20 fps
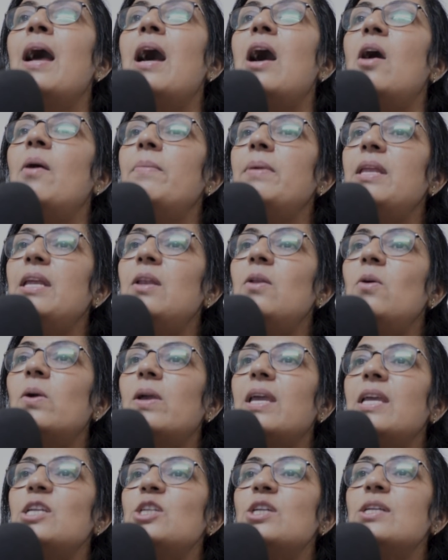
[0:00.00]
How many
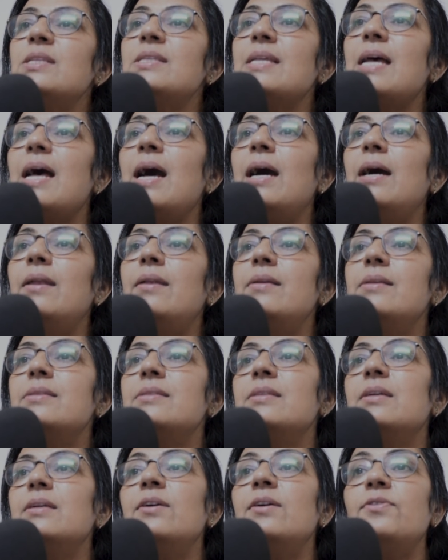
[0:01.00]
locations are
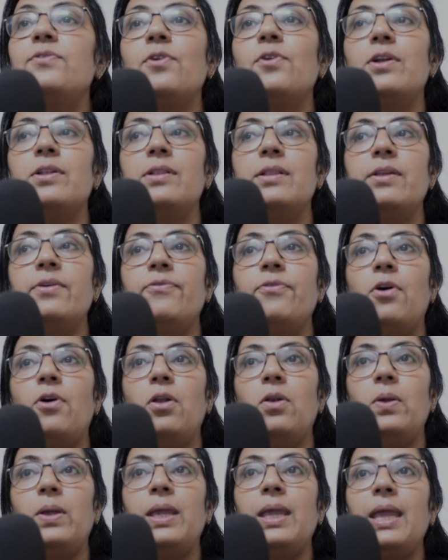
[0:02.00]
reserved for the
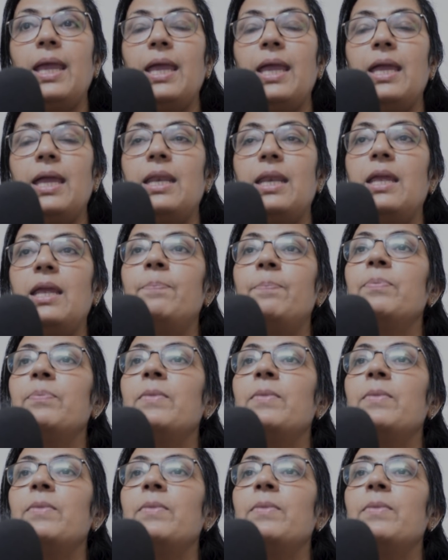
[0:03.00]
following array?